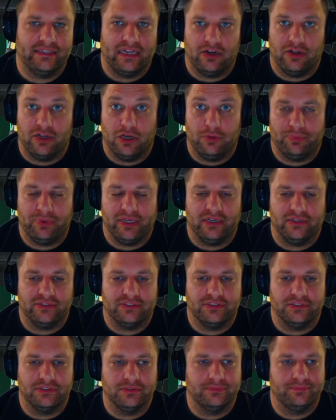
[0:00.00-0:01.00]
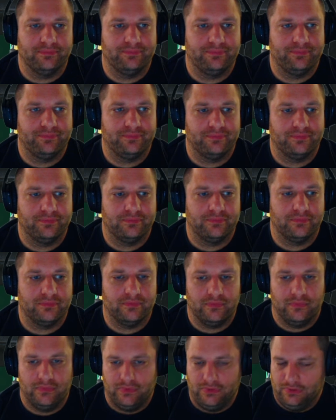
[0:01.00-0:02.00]
That'll help you out too.
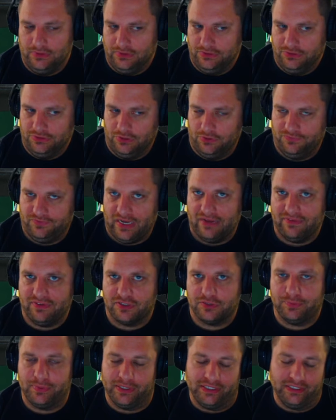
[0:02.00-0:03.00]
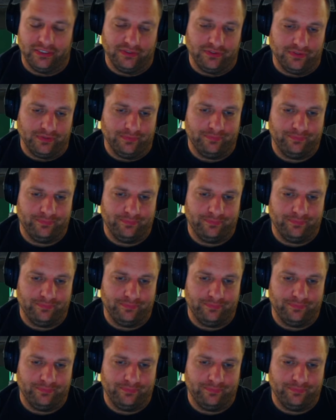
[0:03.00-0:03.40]
So 5 experience.